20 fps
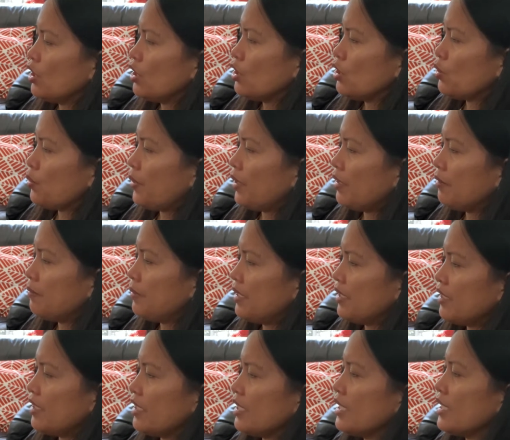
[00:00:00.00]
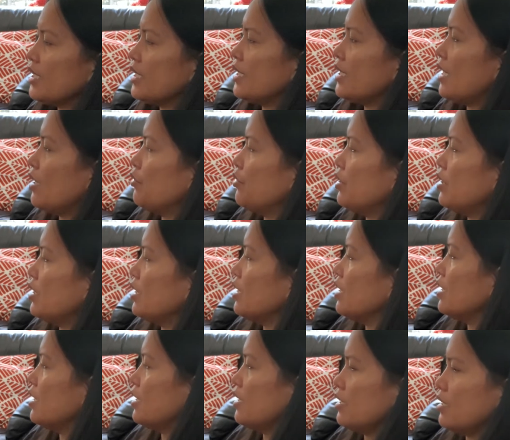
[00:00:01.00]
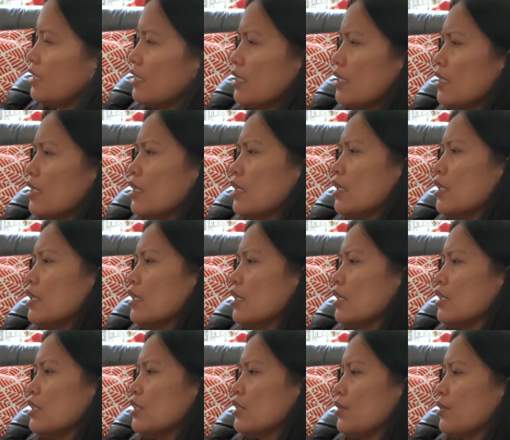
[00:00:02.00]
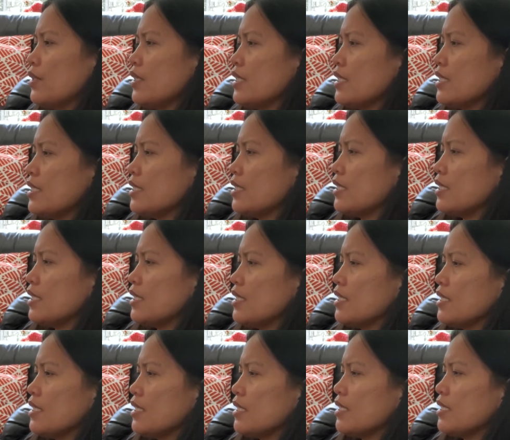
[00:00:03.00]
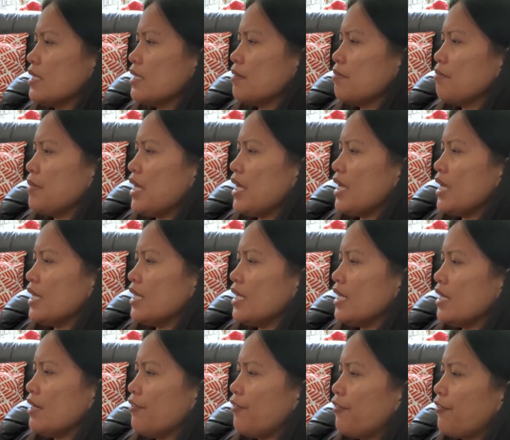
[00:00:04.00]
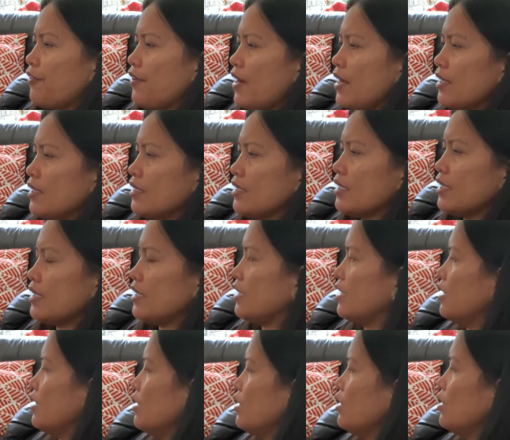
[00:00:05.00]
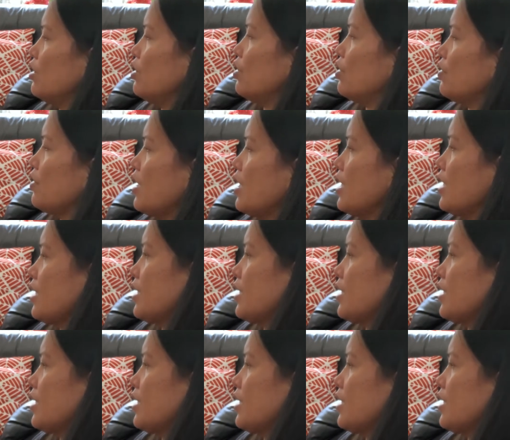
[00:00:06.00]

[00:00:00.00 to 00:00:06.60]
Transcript: 12 and 3/8 ounces. So this is made in France, Duralex.